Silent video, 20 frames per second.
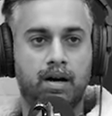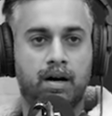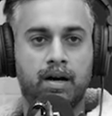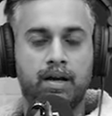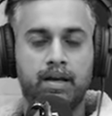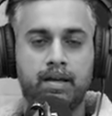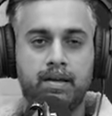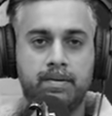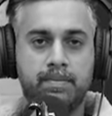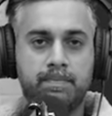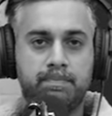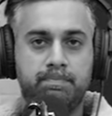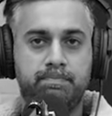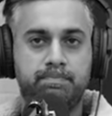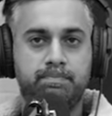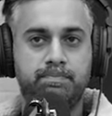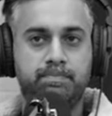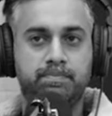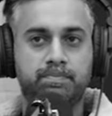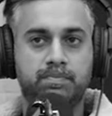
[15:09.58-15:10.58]
I
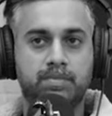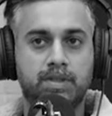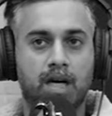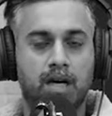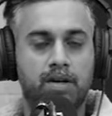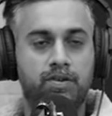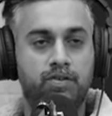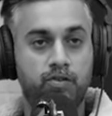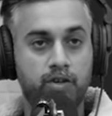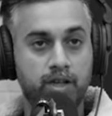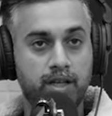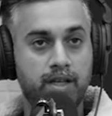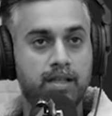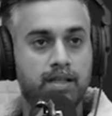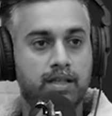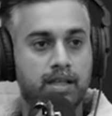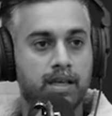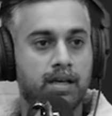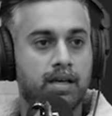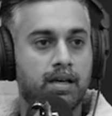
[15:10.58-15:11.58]

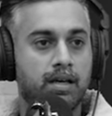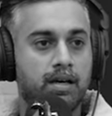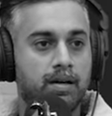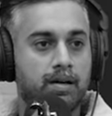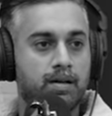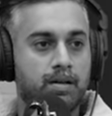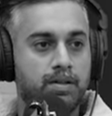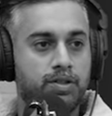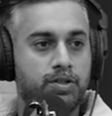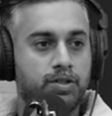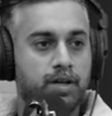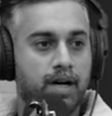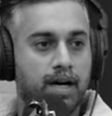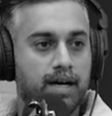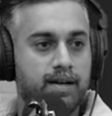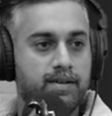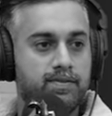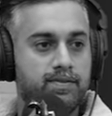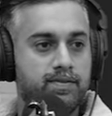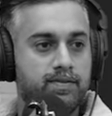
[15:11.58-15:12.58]
really think to
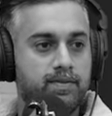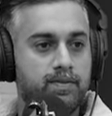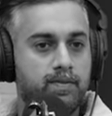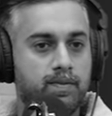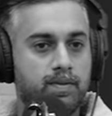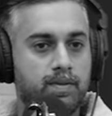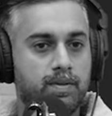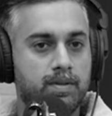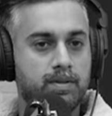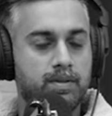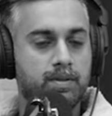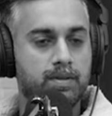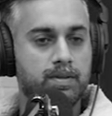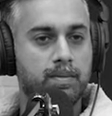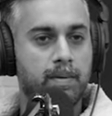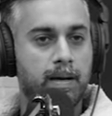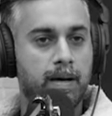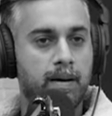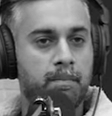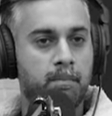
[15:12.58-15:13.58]
have
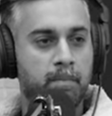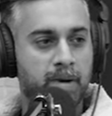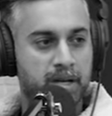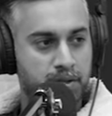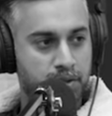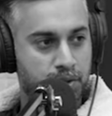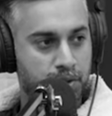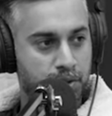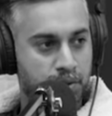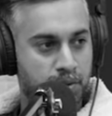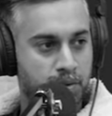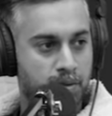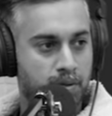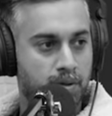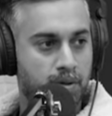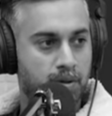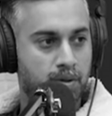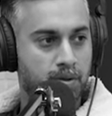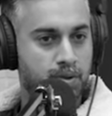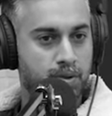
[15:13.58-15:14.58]
a mentor
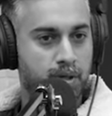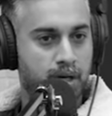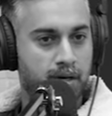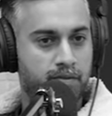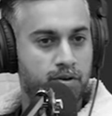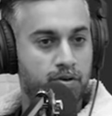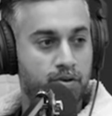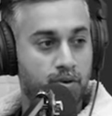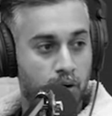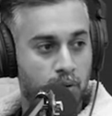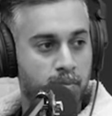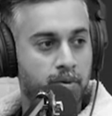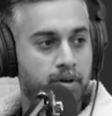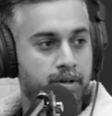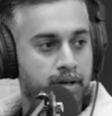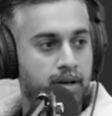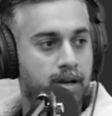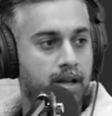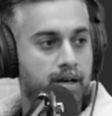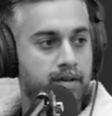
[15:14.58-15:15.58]
or to have a role
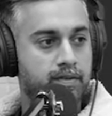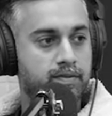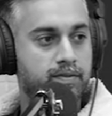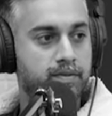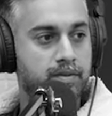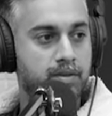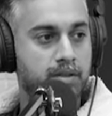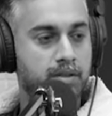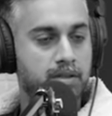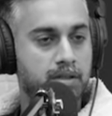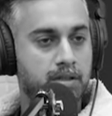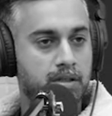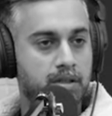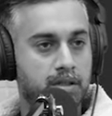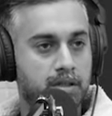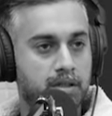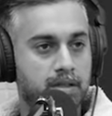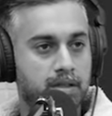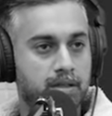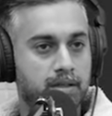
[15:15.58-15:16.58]
model in life,
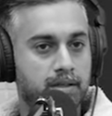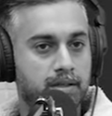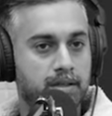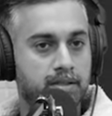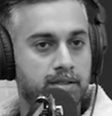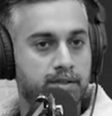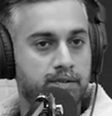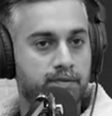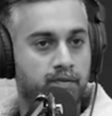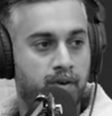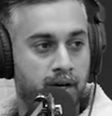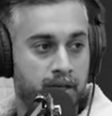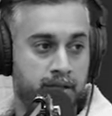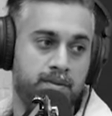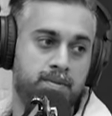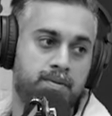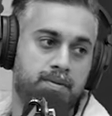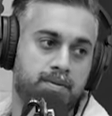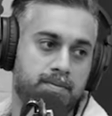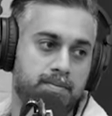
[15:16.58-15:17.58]
it's
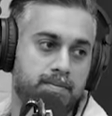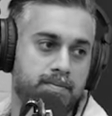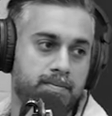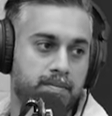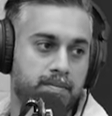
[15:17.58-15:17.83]
vital.